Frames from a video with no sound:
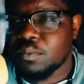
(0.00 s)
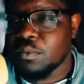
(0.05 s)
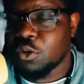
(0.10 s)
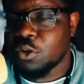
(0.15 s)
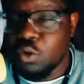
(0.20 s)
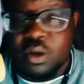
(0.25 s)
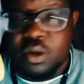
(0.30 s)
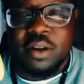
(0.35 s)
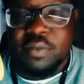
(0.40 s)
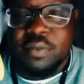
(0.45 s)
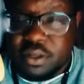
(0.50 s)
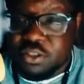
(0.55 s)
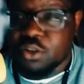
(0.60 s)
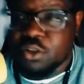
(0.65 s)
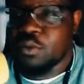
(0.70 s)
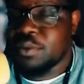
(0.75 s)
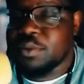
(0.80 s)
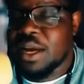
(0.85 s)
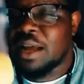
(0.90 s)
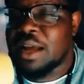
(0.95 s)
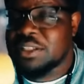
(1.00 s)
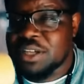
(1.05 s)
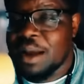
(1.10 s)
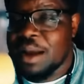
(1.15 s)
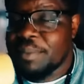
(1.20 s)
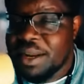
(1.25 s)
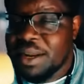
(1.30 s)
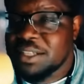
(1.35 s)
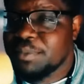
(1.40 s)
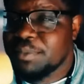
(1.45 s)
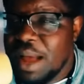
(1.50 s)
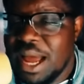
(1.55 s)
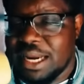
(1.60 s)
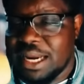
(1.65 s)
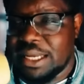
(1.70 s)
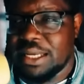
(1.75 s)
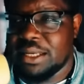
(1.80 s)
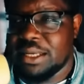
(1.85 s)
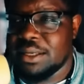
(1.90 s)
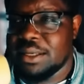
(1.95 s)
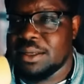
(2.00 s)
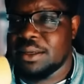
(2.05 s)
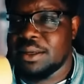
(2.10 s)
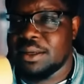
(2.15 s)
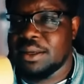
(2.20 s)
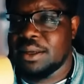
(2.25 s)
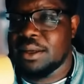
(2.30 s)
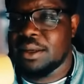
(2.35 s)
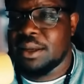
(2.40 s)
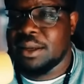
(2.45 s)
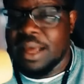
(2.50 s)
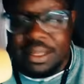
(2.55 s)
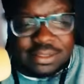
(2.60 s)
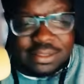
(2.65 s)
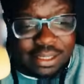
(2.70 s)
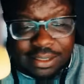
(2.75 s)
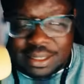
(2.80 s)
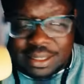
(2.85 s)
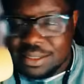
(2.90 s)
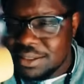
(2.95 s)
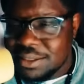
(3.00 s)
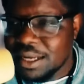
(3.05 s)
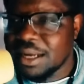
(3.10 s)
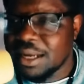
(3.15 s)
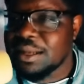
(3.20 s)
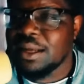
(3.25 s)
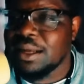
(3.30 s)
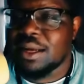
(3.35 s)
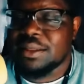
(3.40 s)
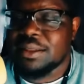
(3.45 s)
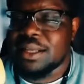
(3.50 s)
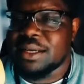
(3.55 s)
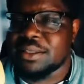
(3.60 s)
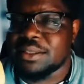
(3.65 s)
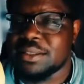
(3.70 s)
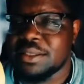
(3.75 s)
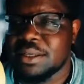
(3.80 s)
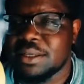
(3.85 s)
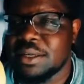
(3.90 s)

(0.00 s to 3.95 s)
You could have exhumed JonBenet's body and said, let's take a look at this.